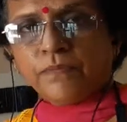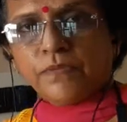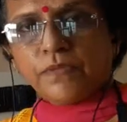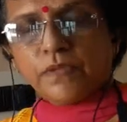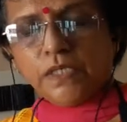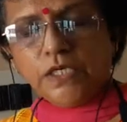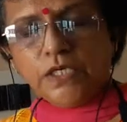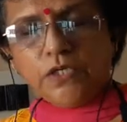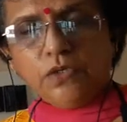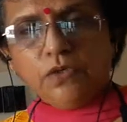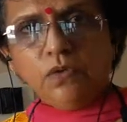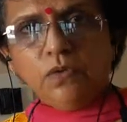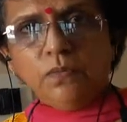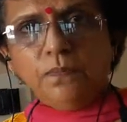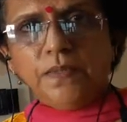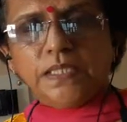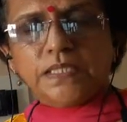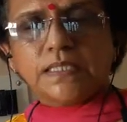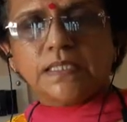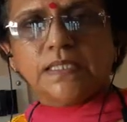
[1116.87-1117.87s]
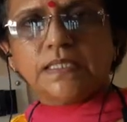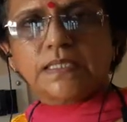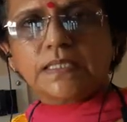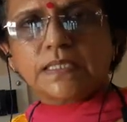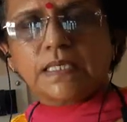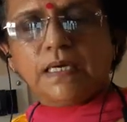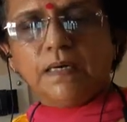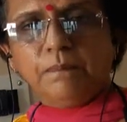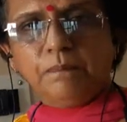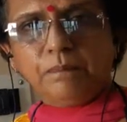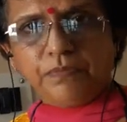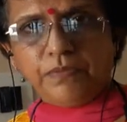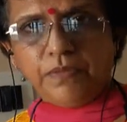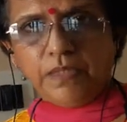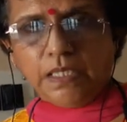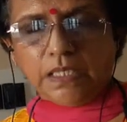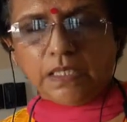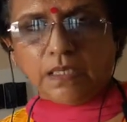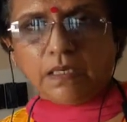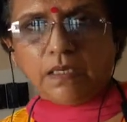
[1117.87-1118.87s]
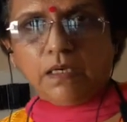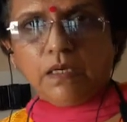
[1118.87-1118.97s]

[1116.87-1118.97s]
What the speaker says: The new business company,